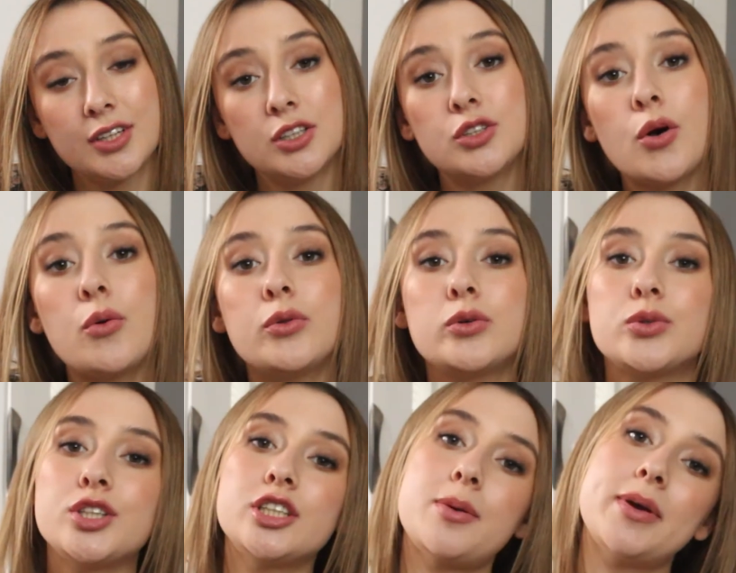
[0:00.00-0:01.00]
So those
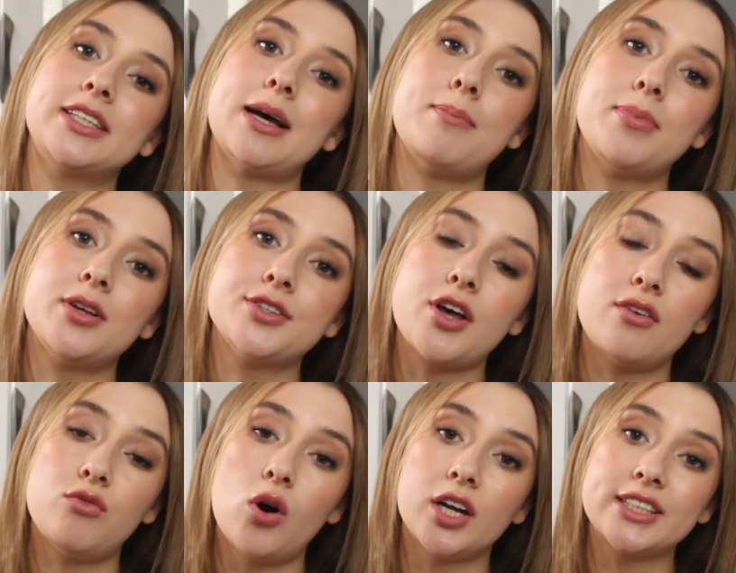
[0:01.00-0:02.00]
are just some examples
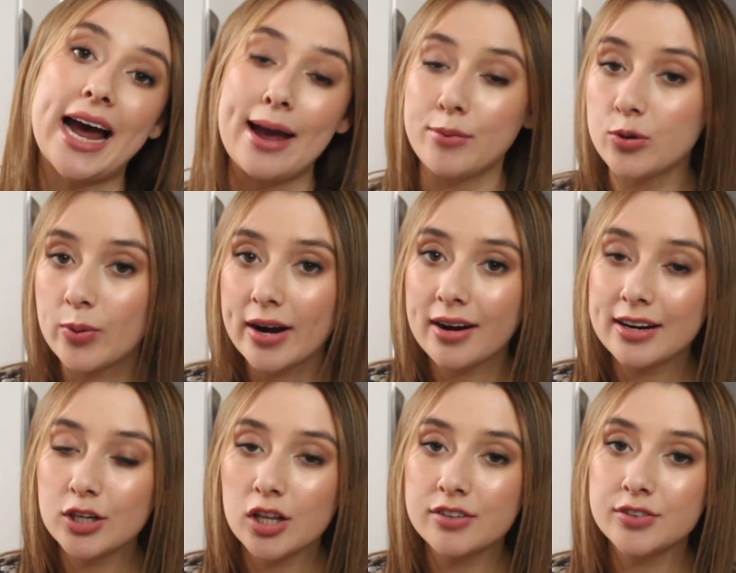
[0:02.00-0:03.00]
of what I would wear
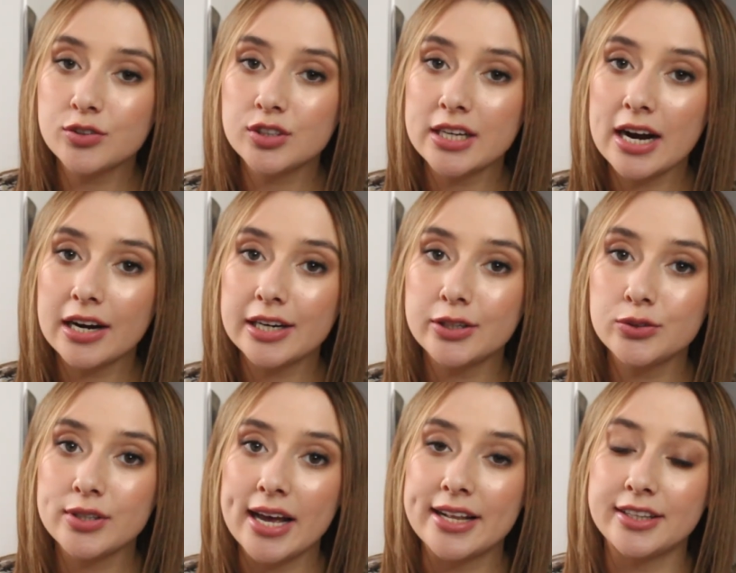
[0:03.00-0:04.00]
in all of those
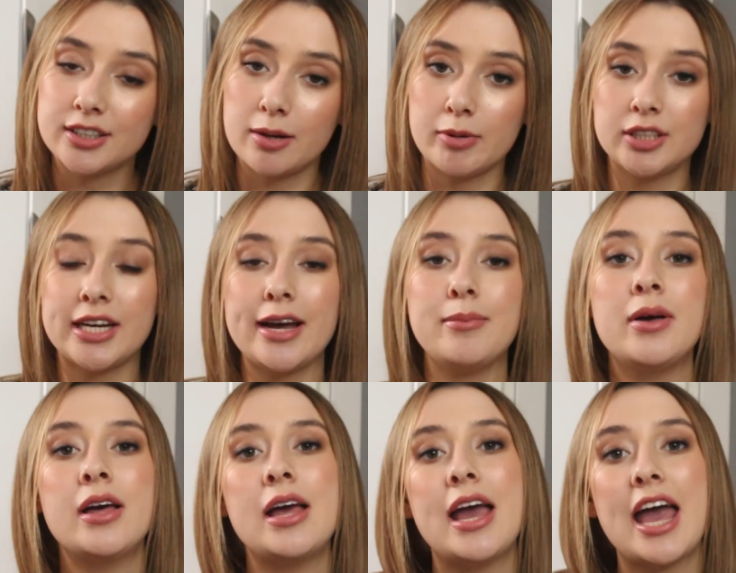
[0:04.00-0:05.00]
scenarios in the summertime.
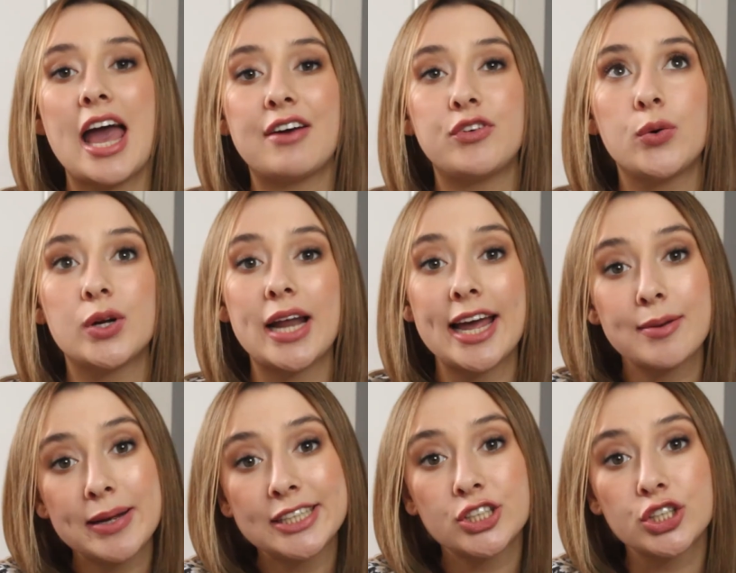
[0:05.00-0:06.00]
If you would
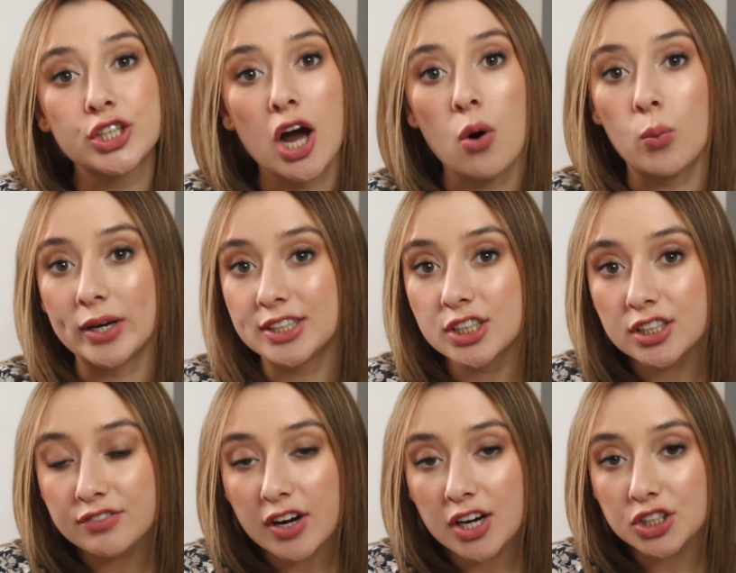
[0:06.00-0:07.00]
like me to do a
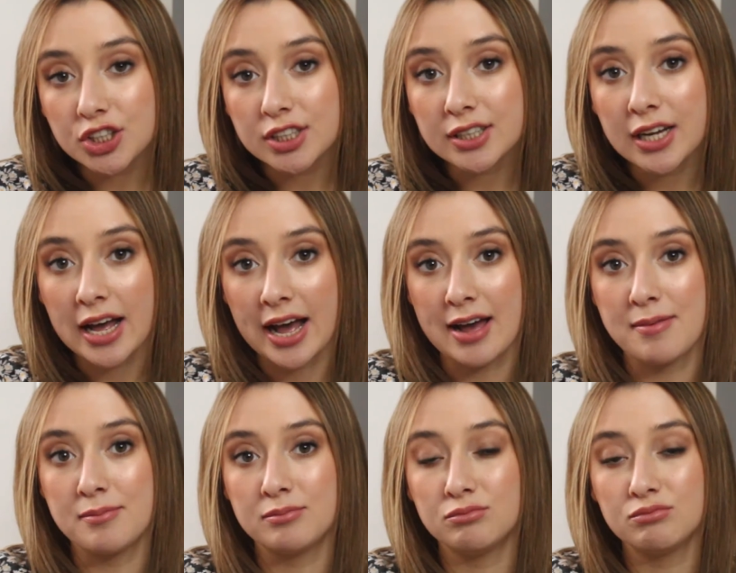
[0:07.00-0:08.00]
winter version,
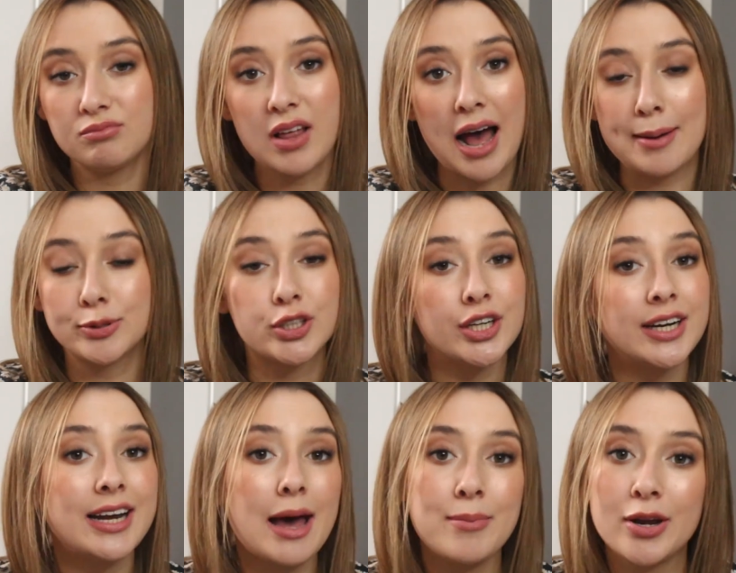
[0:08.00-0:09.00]

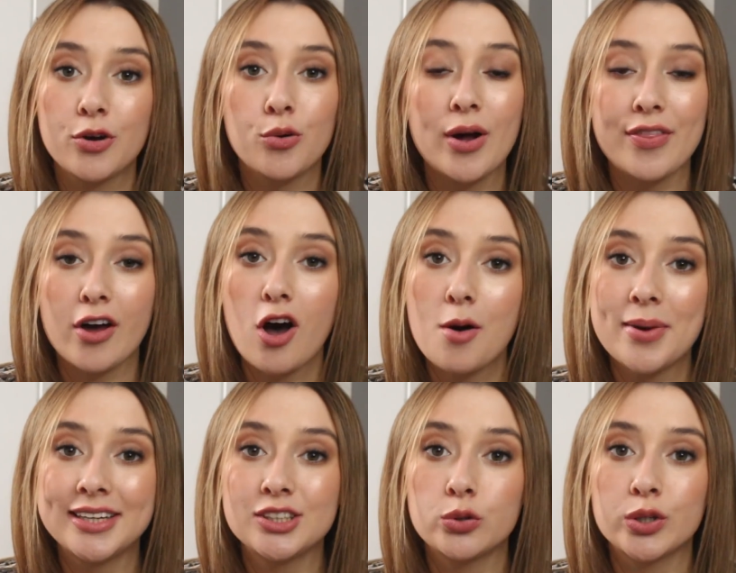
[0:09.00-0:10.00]
absolutely let me know in the
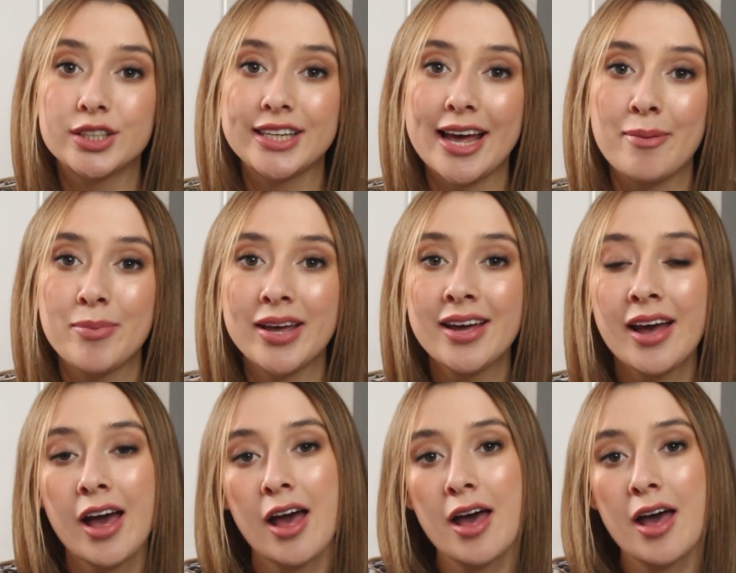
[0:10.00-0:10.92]
comments or DM me.